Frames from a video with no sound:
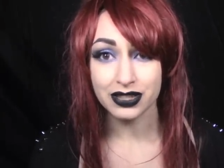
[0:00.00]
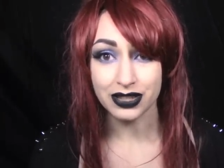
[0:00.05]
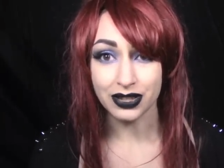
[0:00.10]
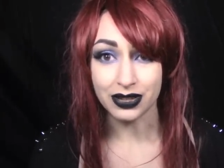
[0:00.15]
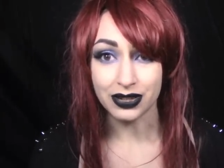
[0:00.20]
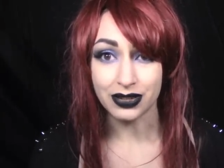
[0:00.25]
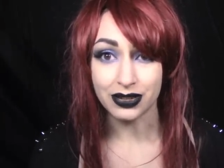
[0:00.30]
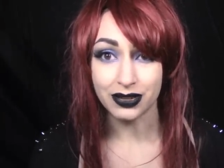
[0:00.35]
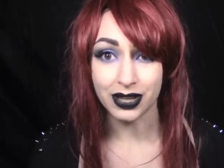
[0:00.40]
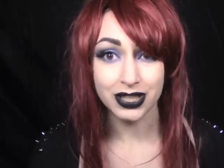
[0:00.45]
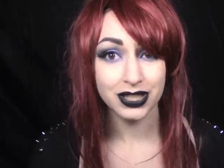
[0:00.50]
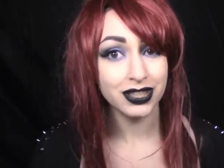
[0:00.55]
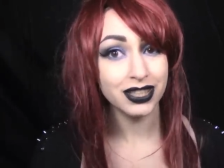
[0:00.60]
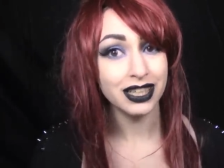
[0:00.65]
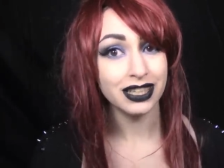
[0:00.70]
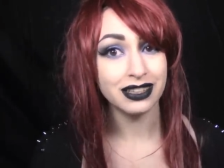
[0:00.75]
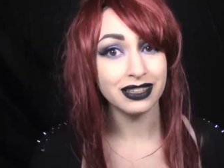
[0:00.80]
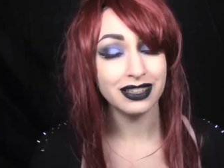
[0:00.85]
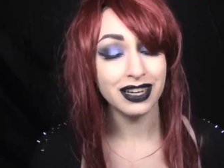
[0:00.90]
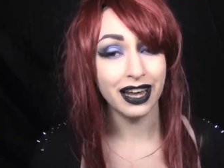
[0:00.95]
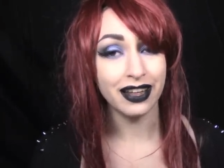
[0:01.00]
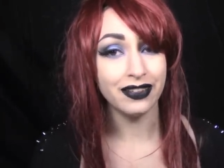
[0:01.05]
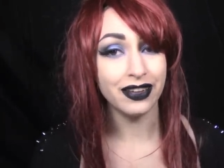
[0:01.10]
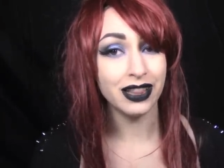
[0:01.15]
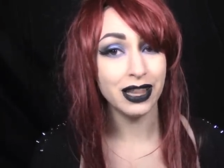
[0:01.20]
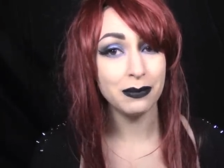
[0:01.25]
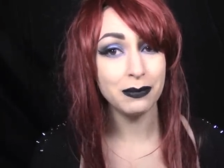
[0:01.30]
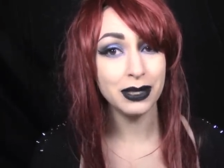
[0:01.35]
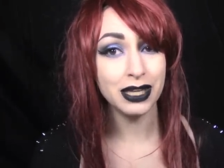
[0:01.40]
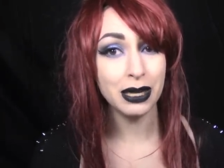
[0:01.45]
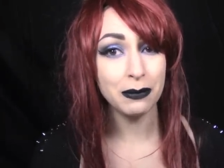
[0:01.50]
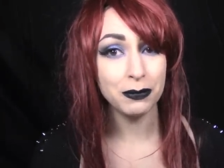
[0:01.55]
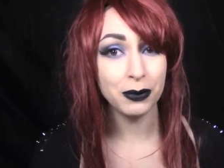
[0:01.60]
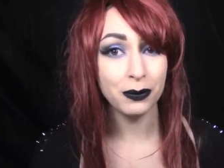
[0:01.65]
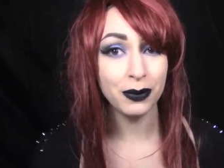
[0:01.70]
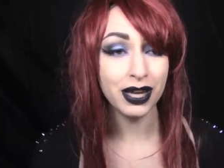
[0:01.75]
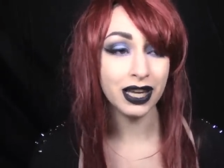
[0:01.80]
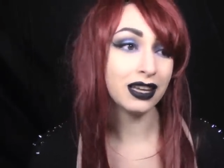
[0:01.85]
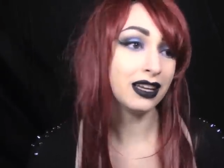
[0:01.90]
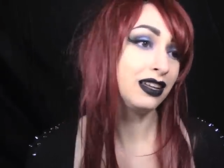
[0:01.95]
So I took it, and they let me keep the
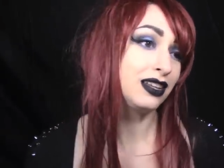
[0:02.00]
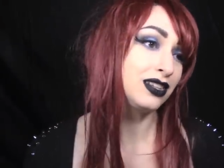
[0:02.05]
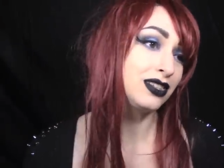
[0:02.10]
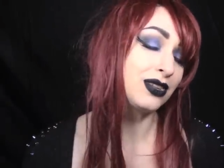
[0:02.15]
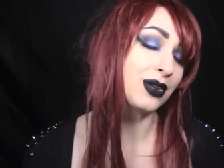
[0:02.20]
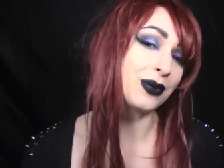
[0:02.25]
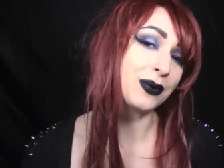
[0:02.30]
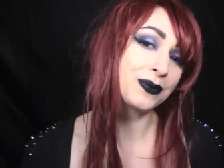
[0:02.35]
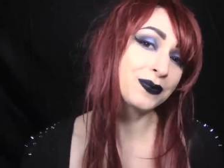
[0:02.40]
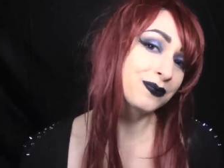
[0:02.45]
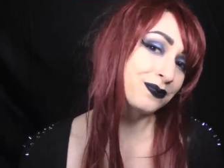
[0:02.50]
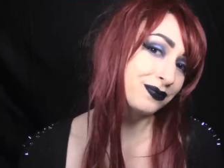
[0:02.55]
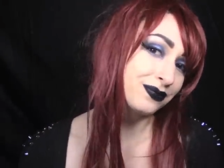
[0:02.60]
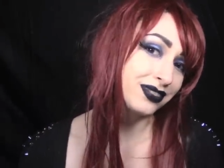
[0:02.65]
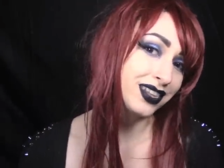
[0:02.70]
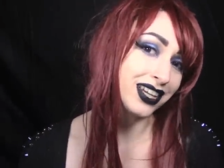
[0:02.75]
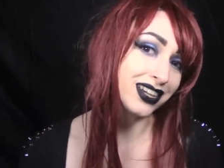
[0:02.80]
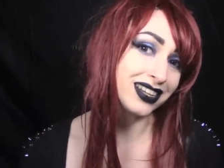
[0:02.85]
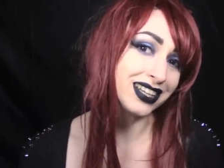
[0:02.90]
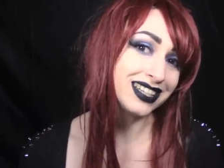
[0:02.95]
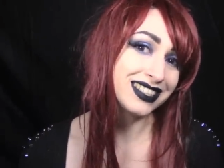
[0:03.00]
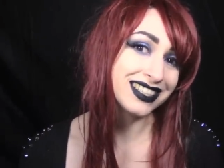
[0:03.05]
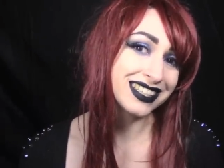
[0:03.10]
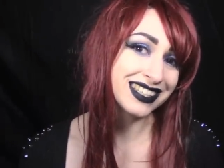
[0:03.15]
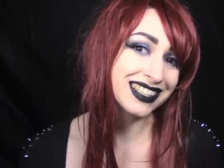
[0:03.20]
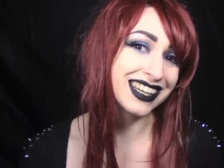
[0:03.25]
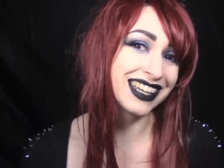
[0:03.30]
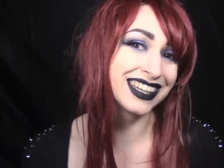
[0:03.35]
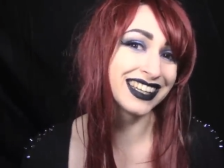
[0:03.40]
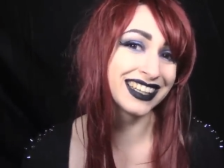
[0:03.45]
wig. So here it is.